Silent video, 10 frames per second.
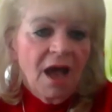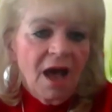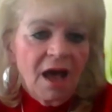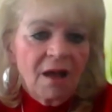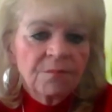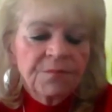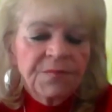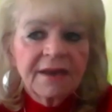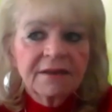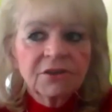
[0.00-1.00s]
um,
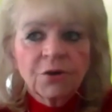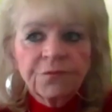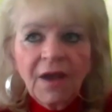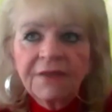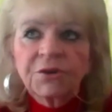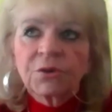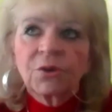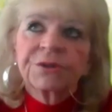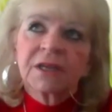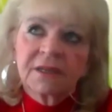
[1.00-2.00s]
that your five year
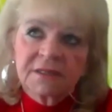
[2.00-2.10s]
old a,